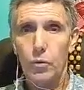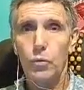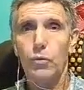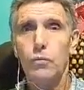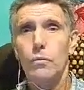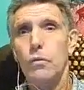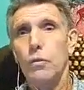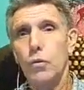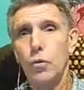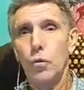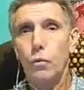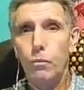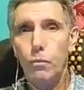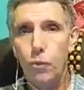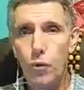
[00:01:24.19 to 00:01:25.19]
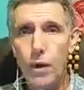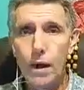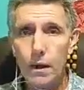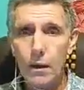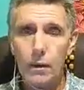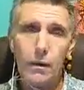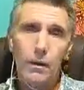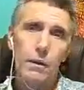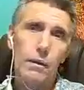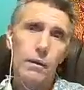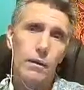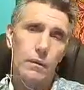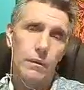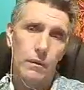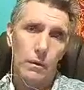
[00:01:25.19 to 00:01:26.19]
to bring
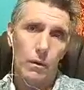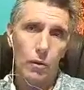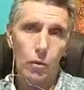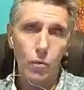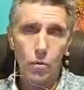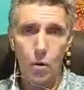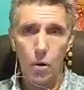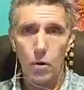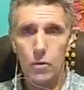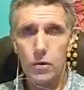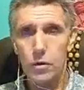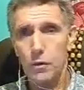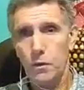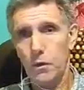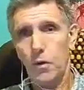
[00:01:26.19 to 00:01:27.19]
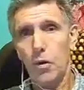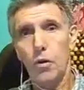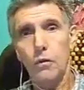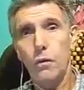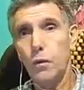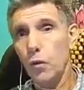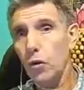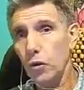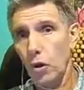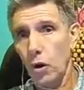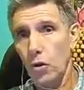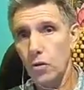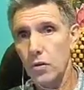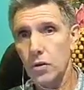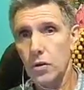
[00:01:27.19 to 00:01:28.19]
glucose or
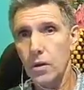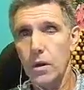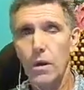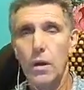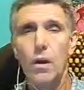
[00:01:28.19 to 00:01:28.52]
fructose